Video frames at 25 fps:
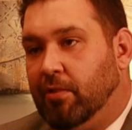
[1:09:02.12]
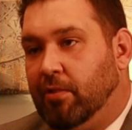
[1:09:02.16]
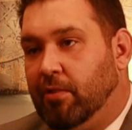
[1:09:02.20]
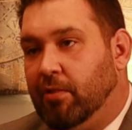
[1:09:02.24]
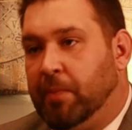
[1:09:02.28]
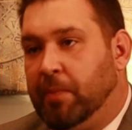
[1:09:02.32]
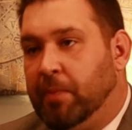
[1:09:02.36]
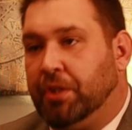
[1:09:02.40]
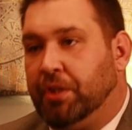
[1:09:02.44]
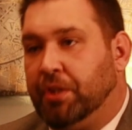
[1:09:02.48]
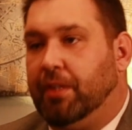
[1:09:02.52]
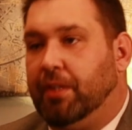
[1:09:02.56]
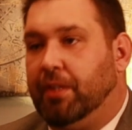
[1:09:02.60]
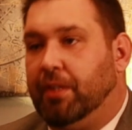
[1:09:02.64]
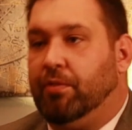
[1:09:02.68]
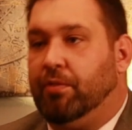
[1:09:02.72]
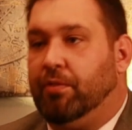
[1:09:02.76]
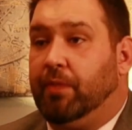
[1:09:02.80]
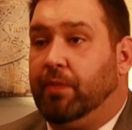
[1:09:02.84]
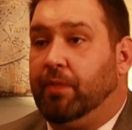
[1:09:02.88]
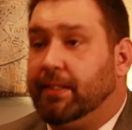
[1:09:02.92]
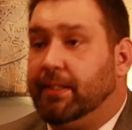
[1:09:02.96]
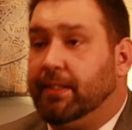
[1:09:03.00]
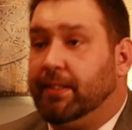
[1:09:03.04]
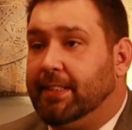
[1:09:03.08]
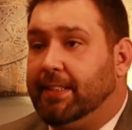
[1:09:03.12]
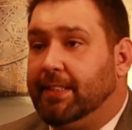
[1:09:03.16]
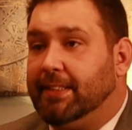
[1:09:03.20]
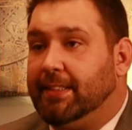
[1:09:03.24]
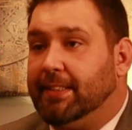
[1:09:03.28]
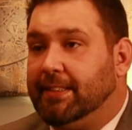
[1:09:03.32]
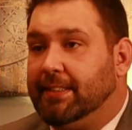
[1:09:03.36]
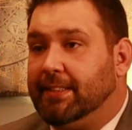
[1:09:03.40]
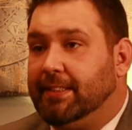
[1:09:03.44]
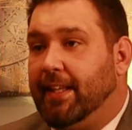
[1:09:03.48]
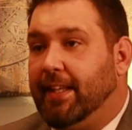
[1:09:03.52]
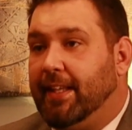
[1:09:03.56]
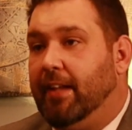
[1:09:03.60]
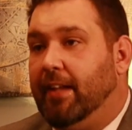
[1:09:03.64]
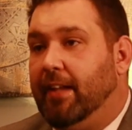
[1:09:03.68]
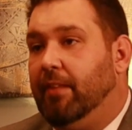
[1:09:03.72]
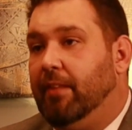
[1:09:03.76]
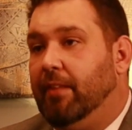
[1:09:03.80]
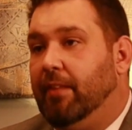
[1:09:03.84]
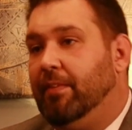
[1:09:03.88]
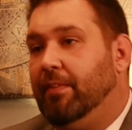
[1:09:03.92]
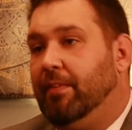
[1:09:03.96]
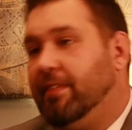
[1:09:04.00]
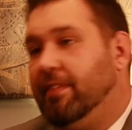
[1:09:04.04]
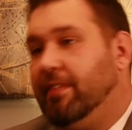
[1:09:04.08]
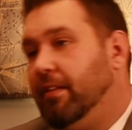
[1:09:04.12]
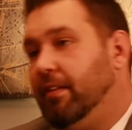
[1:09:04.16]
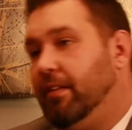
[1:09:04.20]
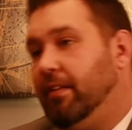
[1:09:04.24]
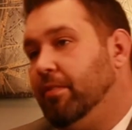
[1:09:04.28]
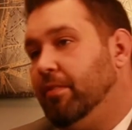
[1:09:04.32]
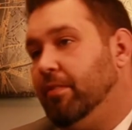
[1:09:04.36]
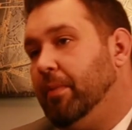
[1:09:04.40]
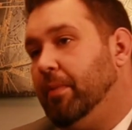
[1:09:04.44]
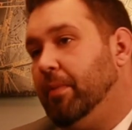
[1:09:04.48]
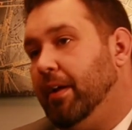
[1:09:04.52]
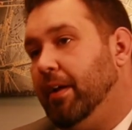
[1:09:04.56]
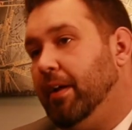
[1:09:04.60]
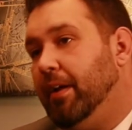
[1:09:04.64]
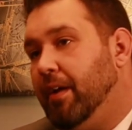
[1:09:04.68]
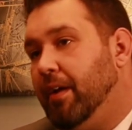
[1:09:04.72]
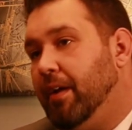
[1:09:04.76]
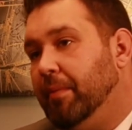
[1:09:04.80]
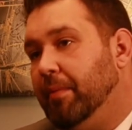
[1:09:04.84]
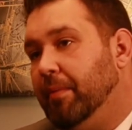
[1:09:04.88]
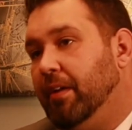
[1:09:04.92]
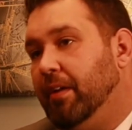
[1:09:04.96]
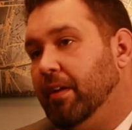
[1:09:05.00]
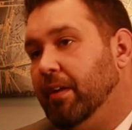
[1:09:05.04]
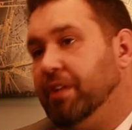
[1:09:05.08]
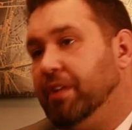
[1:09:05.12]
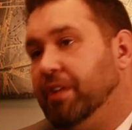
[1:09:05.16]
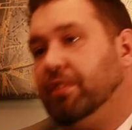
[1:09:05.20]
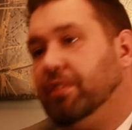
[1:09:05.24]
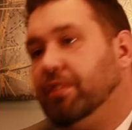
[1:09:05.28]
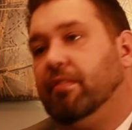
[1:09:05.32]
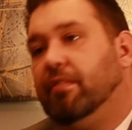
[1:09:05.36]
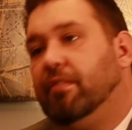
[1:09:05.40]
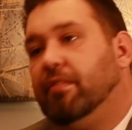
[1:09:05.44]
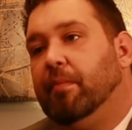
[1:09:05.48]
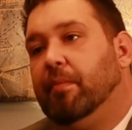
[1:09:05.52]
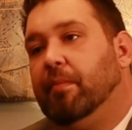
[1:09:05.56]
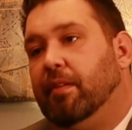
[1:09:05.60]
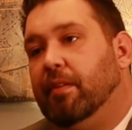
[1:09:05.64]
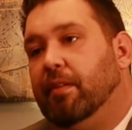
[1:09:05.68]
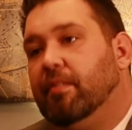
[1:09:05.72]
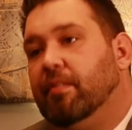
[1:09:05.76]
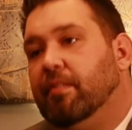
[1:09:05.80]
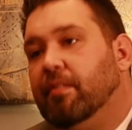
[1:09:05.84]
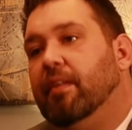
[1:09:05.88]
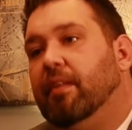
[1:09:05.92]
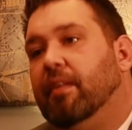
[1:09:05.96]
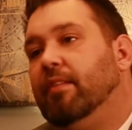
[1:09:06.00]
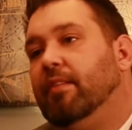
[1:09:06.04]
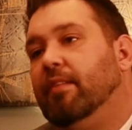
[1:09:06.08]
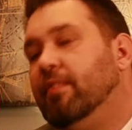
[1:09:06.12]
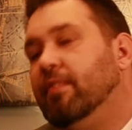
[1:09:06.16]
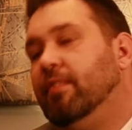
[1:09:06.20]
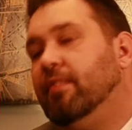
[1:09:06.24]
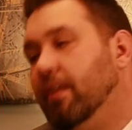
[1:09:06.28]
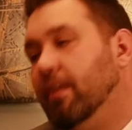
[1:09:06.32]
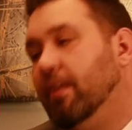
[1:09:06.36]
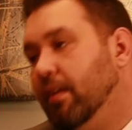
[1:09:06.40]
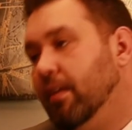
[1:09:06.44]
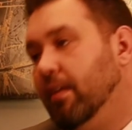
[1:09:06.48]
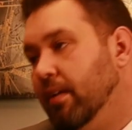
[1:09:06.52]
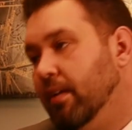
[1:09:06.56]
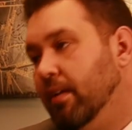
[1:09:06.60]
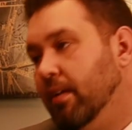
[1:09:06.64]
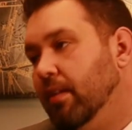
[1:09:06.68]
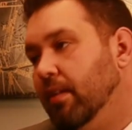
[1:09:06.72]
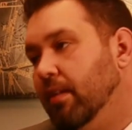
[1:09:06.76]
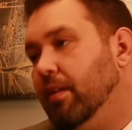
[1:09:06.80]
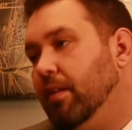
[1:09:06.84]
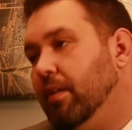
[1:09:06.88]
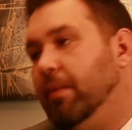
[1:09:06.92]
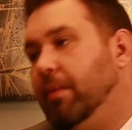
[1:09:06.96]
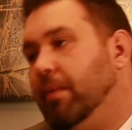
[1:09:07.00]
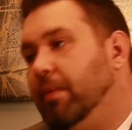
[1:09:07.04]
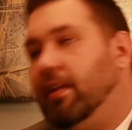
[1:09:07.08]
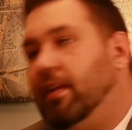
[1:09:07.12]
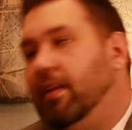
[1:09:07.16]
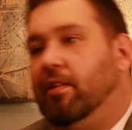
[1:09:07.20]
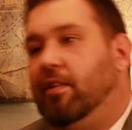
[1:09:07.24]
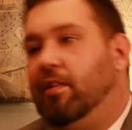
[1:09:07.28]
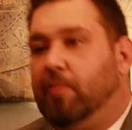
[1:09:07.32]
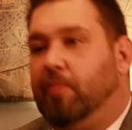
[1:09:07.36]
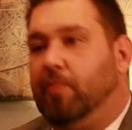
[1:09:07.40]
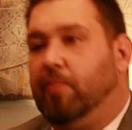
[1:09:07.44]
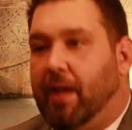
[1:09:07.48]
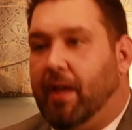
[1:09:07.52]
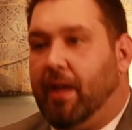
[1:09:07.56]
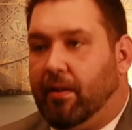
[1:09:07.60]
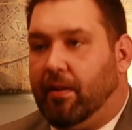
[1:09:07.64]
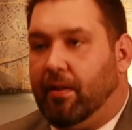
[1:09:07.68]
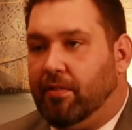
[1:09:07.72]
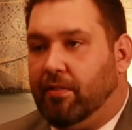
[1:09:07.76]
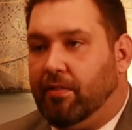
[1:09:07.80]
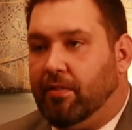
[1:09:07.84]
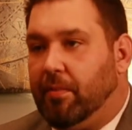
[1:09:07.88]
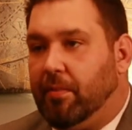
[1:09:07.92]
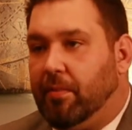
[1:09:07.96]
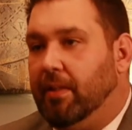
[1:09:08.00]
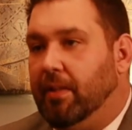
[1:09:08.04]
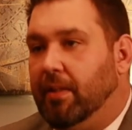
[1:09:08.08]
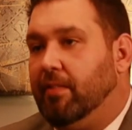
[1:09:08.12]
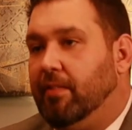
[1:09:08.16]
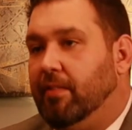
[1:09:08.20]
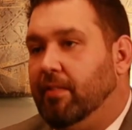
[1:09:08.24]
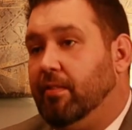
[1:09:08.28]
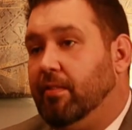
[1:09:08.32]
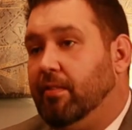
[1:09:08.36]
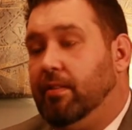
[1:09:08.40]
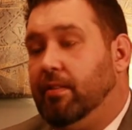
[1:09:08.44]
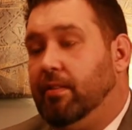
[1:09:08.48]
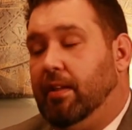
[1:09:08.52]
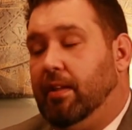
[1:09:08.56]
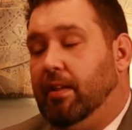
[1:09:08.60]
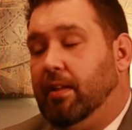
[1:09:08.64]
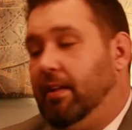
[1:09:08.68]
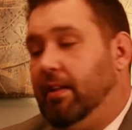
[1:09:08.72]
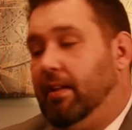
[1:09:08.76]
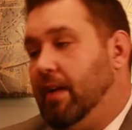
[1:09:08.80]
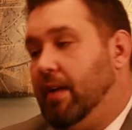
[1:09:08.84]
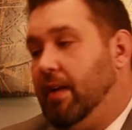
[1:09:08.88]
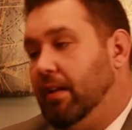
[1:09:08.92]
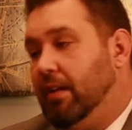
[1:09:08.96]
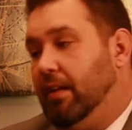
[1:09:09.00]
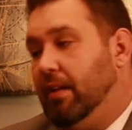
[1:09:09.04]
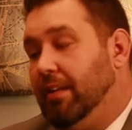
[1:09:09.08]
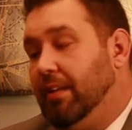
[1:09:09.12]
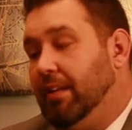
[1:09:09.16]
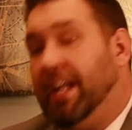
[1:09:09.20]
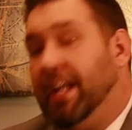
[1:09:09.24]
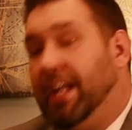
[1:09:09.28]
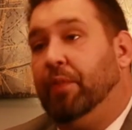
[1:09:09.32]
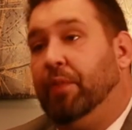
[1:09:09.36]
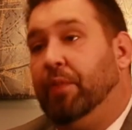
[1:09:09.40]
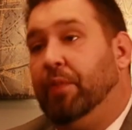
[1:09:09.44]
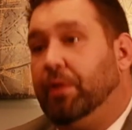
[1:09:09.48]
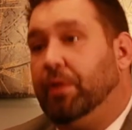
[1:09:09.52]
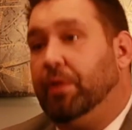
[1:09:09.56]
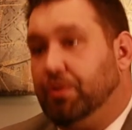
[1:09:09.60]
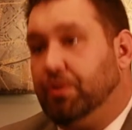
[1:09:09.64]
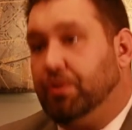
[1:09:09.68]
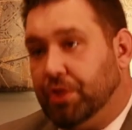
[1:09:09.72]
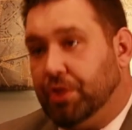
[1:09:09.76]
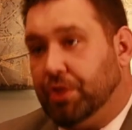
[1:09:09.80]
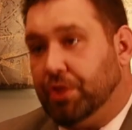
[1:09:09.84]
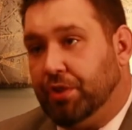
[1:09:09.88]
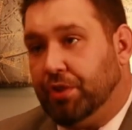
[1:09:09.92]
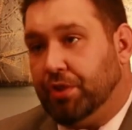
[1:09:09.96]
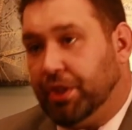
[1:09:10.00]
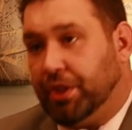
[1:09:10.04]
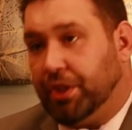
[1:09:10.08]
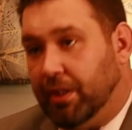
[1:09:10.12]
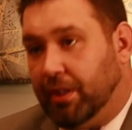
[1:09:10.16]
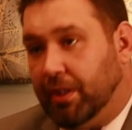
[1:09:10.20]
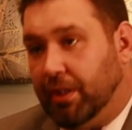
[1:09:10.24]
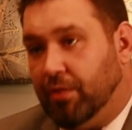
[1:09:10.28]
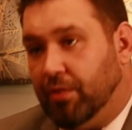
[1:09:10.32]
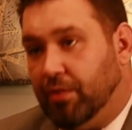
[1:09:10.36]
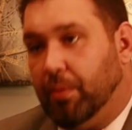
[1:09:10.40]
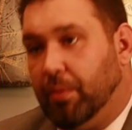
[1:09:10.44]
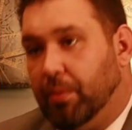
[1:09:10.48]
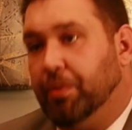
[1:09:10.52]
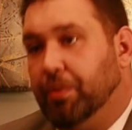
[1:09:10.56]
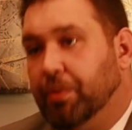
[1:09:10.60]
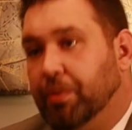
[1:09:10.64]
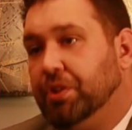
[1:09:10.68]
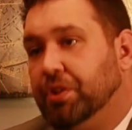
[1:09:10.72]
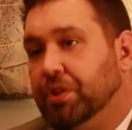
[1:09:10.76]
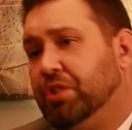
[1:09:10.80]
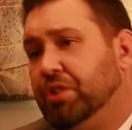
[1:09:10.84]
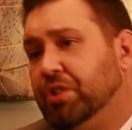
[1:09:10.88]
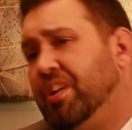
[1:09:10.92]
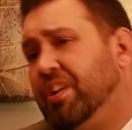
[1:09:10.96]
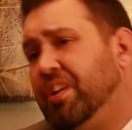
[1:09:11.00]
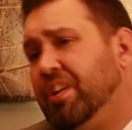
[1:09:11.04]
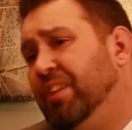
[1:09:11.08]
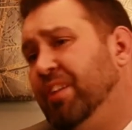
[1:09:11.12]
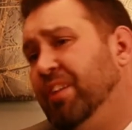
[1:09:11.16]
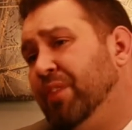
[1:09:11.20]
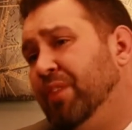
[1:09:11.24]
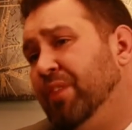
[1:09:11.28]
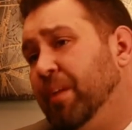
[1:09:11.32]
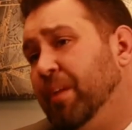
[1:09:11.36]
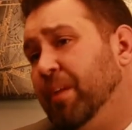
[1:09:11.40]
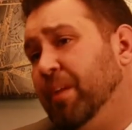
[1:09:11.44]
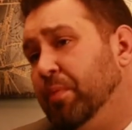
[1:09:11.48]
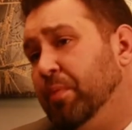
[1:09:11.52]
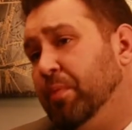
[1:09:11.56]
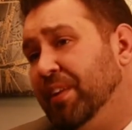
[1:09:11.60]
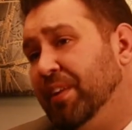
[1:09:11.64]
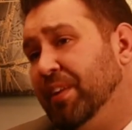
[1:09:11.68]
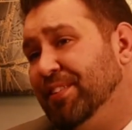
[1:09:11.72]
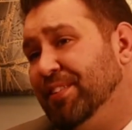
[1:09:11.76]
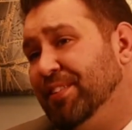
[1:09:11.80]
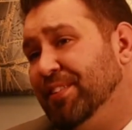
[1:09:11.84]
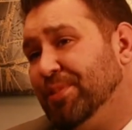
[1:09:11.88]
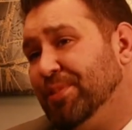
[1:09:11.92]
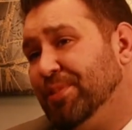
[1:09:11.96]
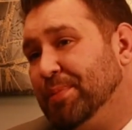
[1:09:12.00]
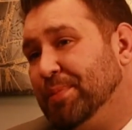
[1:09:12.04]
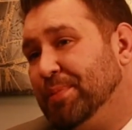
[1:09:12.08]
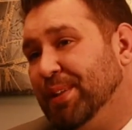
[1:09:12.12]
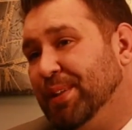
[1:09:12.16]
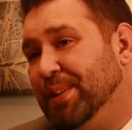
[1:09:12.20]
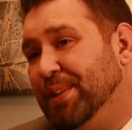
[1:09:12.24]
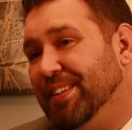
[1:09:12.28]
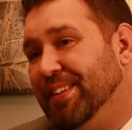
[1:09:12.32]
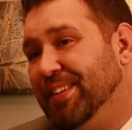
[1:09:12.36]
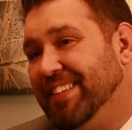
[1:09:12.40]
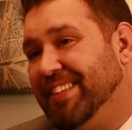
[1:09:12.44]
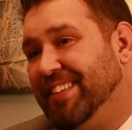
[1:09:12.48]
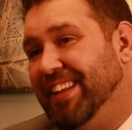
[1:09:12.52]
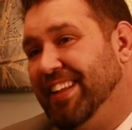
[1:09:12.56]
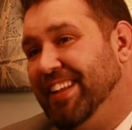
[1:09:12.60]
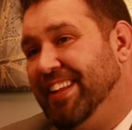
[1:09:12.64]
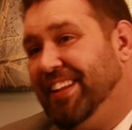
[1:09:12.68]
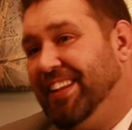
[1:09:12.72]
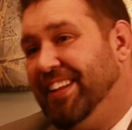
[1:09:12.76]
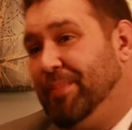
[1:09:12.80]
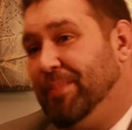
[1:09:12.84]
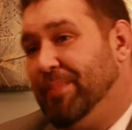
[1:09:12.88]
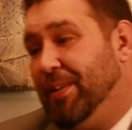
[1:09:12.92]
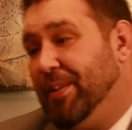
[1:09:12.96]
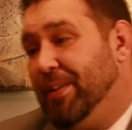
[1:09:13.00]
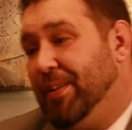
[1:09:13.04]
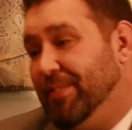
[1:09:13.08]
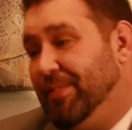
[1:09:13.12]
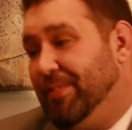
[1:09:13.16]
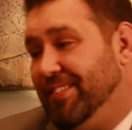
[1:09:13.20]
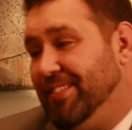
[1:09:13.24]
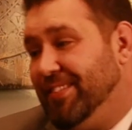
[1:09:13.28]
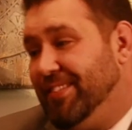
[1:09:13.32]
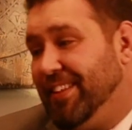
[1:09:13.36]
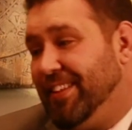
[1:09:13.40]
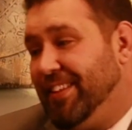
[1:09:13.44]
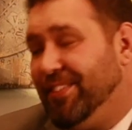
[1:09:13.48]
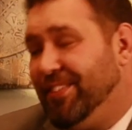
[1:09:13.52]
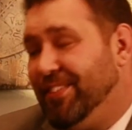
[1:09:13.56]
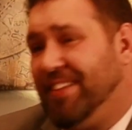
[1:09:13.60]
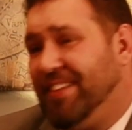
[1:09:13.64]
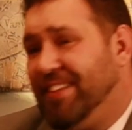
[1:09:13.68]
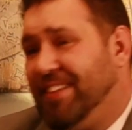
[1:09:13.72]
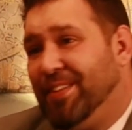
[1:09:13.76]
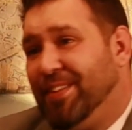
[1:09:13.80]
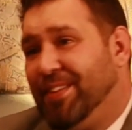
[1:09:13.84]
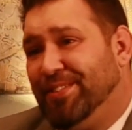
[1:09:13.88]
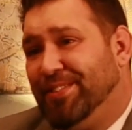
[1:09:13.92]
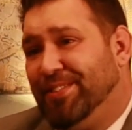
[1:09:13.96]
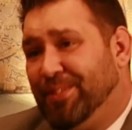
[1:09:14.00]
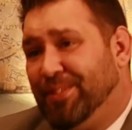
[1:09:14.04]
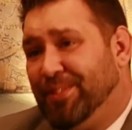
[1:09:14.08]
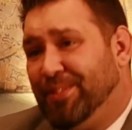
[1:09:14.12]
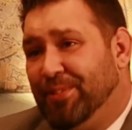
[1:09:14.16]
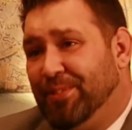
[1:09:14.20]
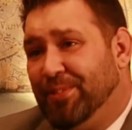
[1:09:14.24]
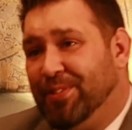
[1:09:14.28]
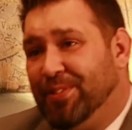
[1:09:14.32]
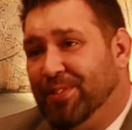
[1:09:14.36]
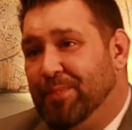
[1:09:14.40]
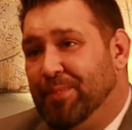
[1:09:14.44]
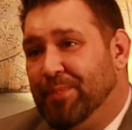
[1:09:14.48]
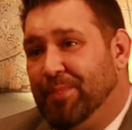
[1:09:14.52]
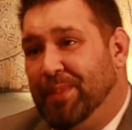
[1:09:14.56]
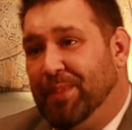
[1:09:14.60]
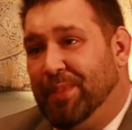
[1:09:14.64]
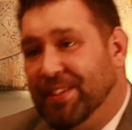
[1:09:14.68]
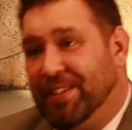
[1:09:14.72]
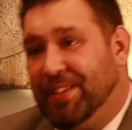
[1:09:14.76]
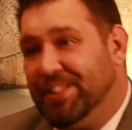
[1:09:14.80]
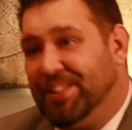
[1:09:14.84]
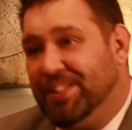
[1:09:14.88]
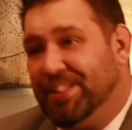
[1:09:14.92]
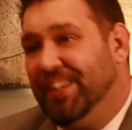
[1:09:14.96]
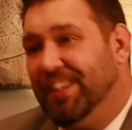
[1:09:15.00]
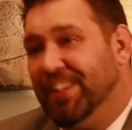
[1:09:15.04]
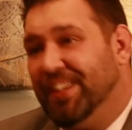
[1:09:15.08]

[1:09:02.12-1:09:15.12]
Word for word: especially right. as a real estate society, and we say, let's apply common logic to some of these things. Can we ease back on some of these language restrictions when we're just trying to write a pretty description to say like my seller's house is close to the beach.